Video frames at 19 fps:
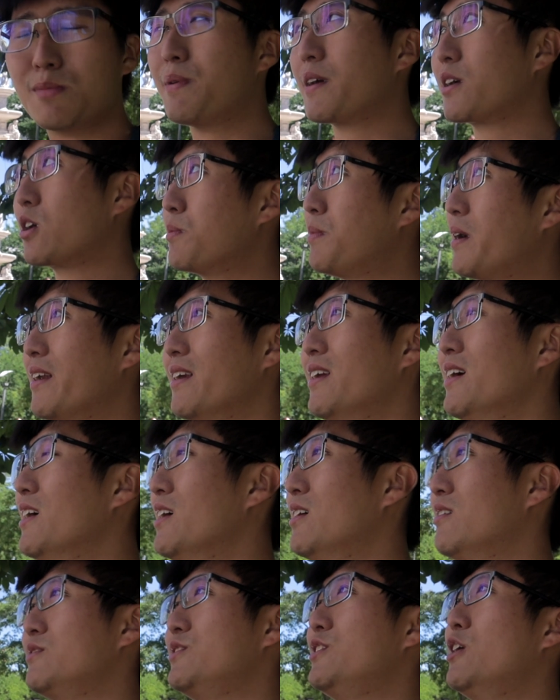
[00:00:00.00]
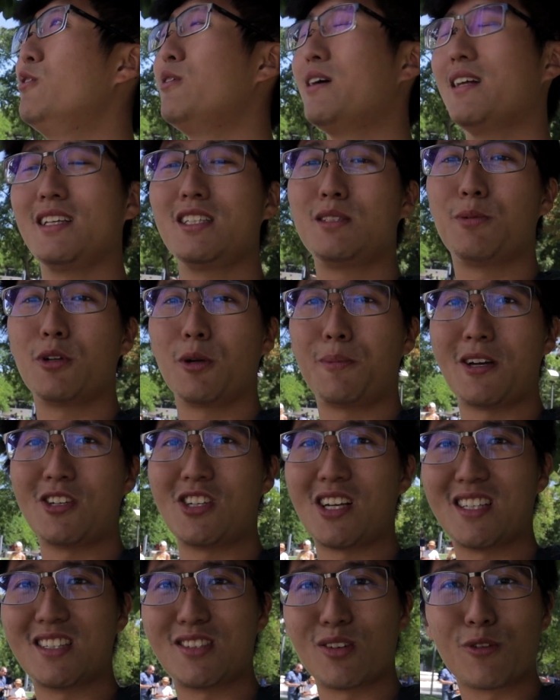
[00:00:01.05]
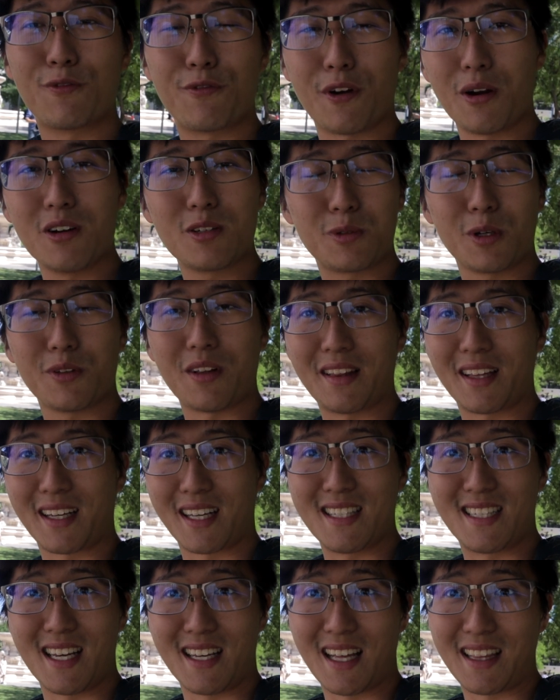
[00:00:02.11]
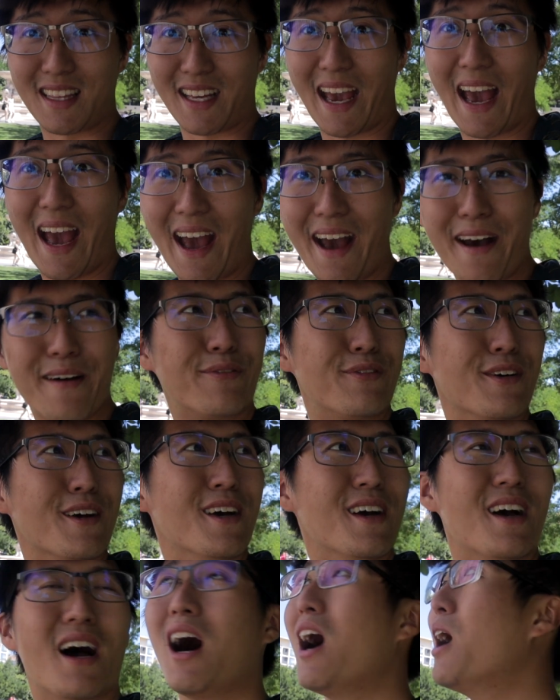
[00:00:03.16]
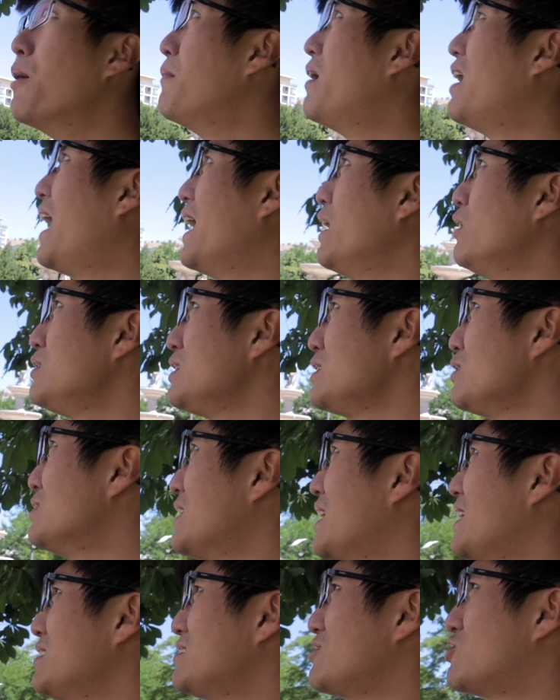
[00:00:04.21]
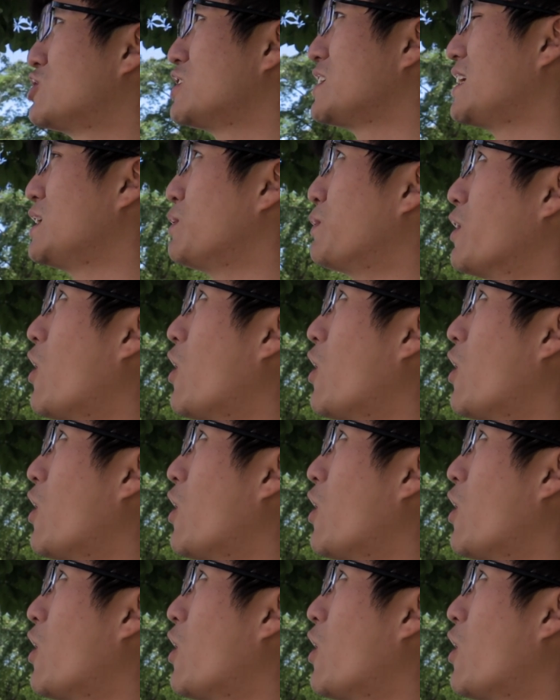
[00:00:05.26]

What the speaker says: bigger, but you know, at least Budapest has its own Ferris wheel that they can say that they have. I don't think there's actually anyone